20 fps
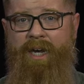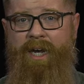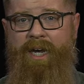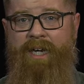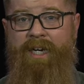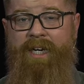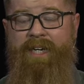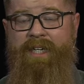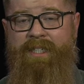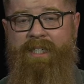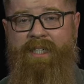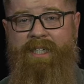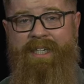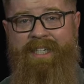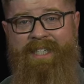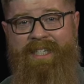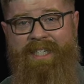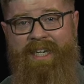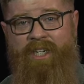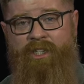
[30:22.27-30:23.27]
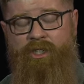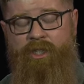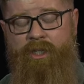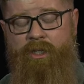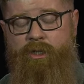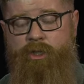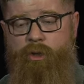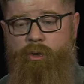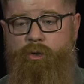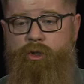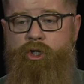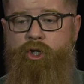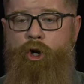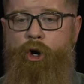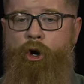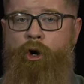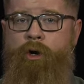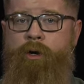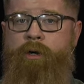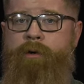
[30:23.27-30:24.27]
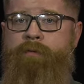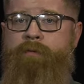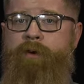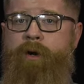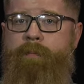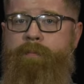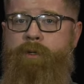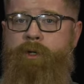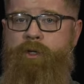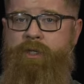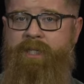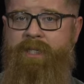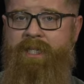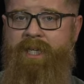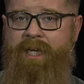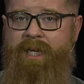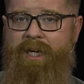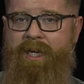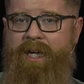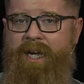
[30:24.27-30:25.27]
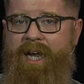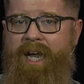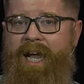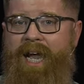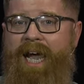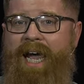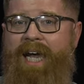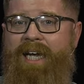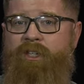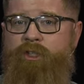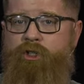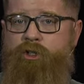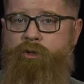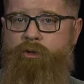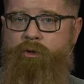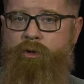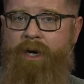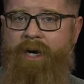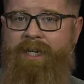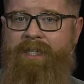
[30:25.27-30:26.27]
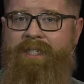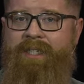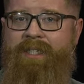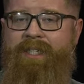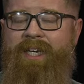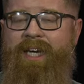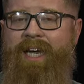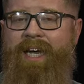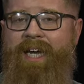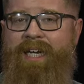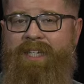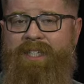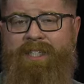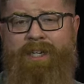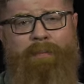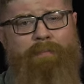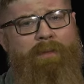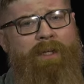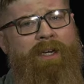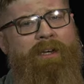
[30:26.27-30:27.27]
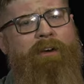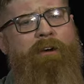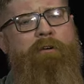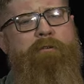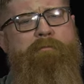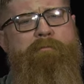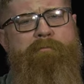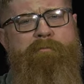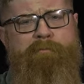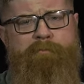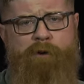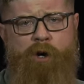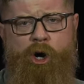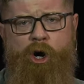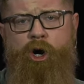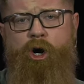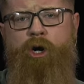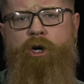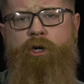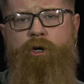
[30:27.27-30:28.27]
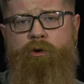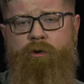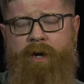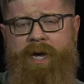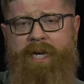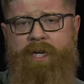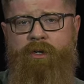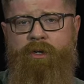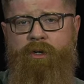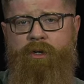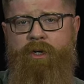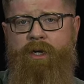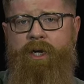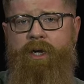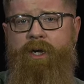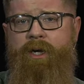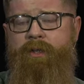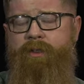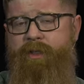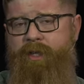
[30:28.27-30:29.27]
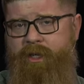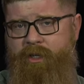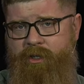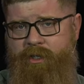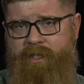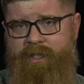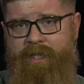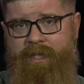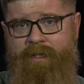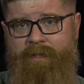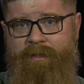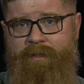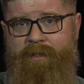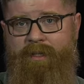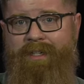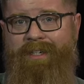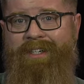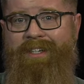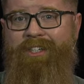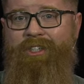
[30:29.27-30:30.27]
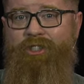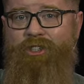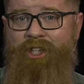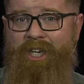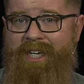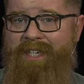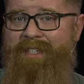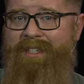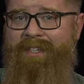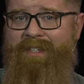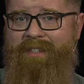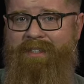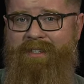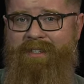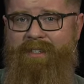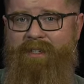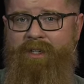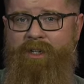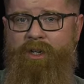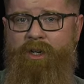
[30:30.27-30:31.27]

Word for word: And it is a decision to turn from your sin and trust in something far greater than your sin Jesus,